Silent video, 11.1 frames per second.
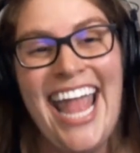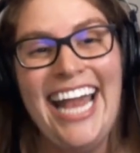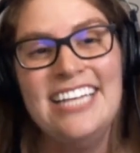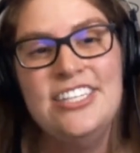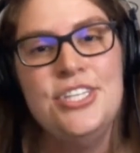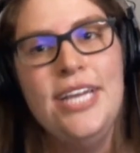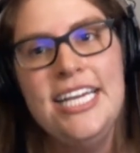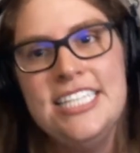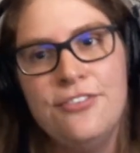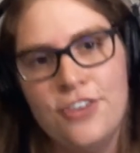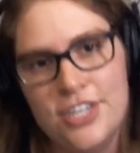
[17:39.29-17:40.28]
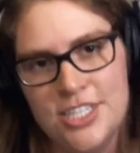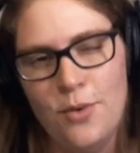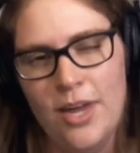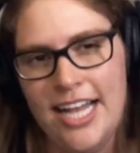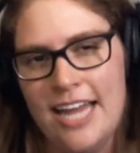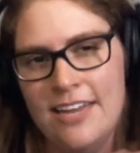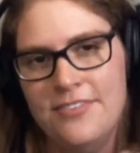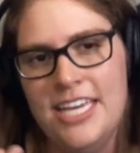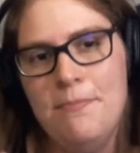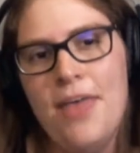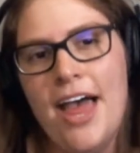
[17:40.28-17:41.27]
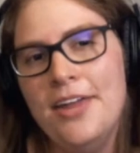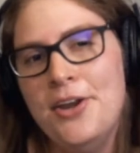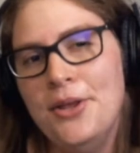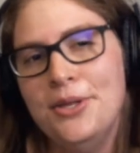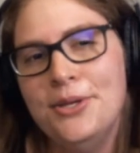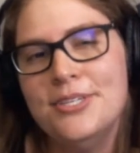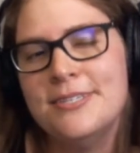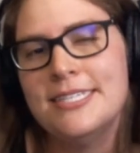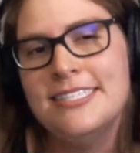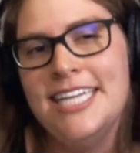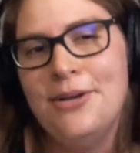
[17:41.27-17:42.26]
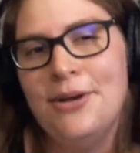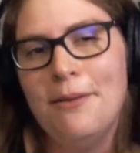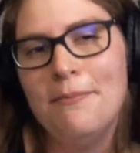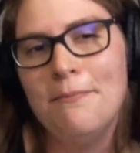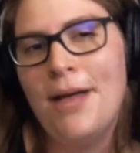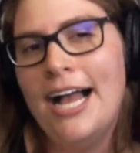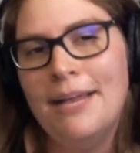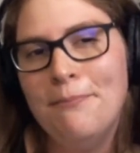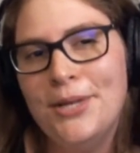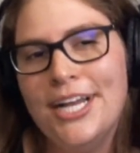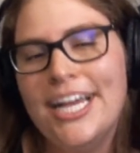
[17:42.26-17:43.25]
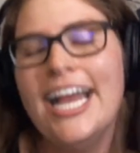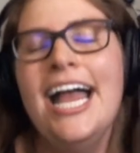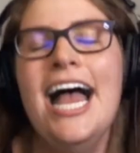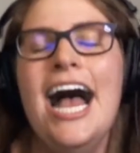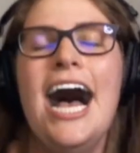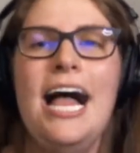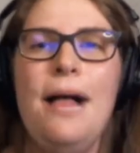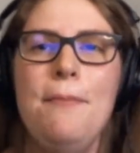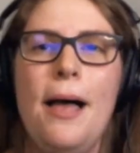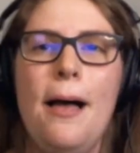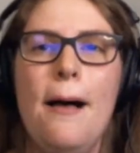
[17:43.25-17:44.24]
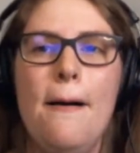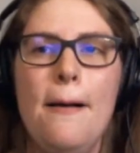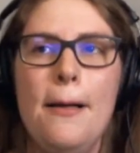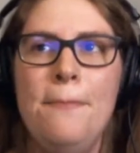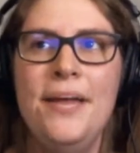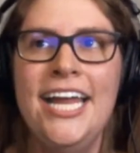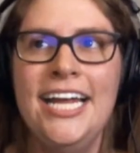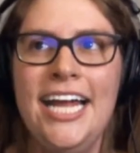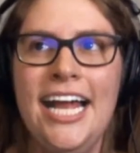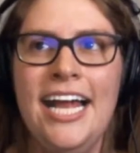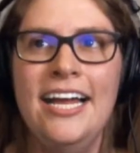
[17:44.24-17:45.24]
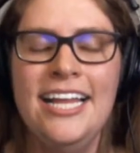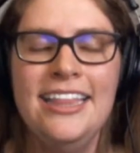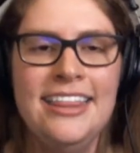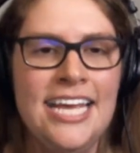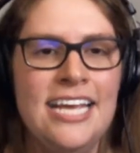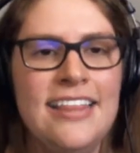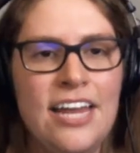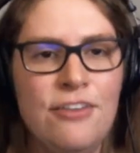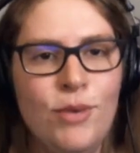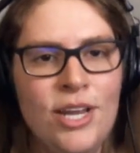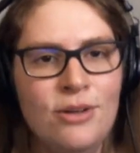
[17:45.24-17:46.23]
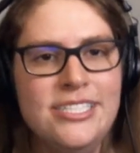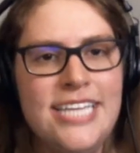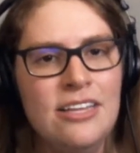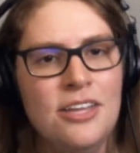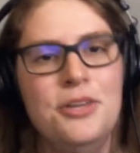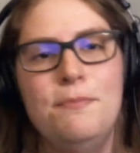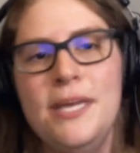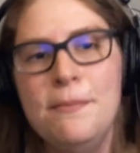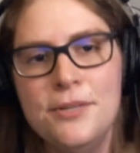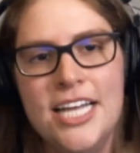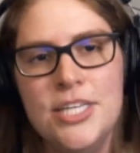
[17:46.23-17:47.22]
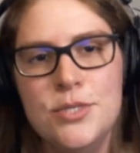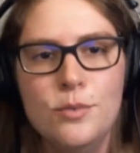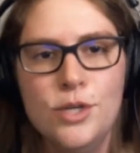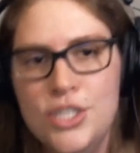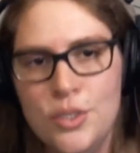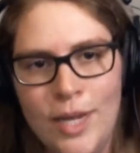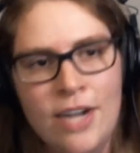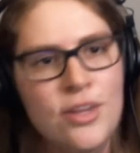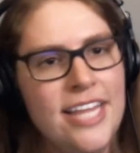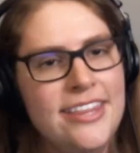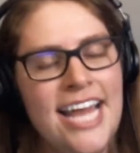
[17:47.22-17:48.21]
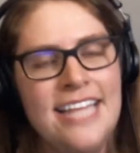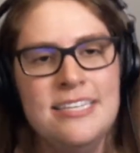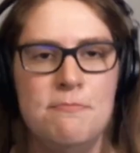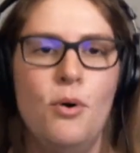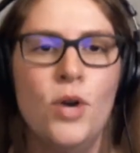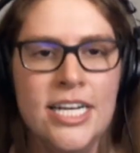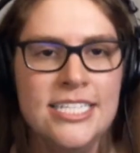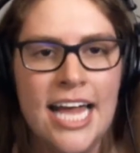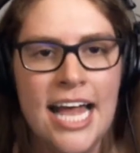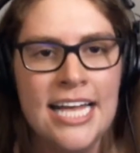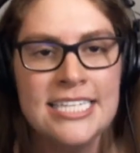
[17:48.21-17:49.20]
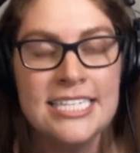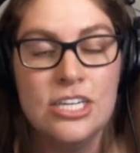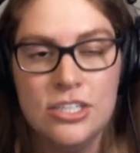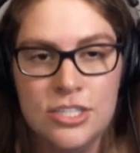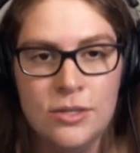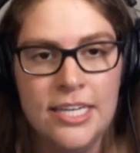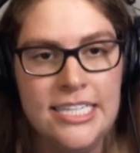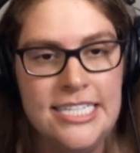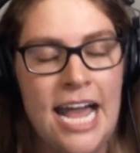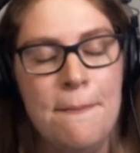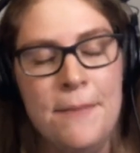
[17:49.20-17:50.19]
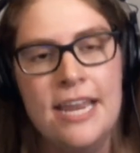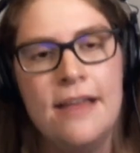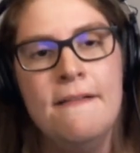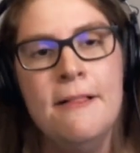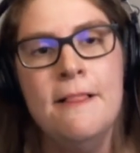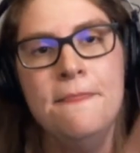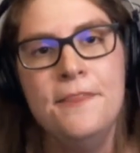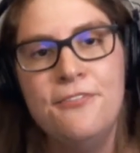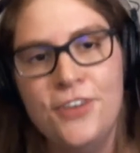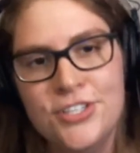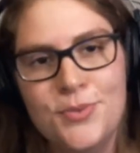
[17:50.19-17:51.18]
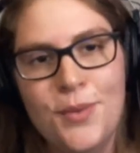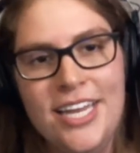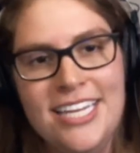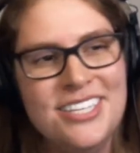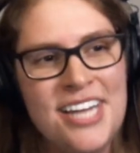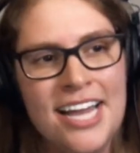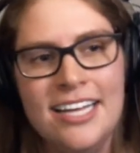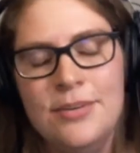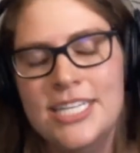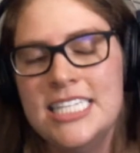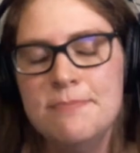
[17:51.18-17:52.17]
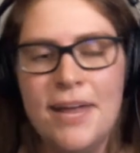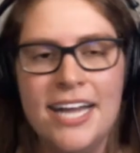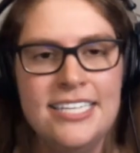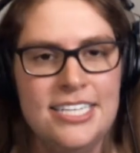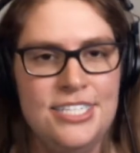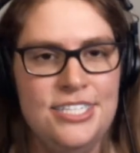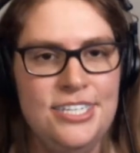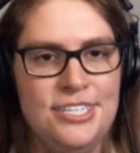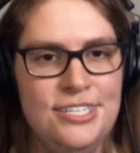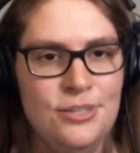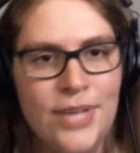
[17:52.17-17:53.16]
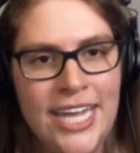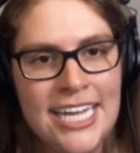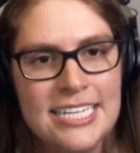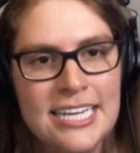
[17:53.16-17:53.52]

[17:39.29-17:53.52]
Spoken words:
It's so easy for us to want to kind of keep that in our little secret pocketbook. But I think that if we don't tell other people that's what we're doing or that that's important to us, 2 things happen. The first one is they're not going to expect us to do it.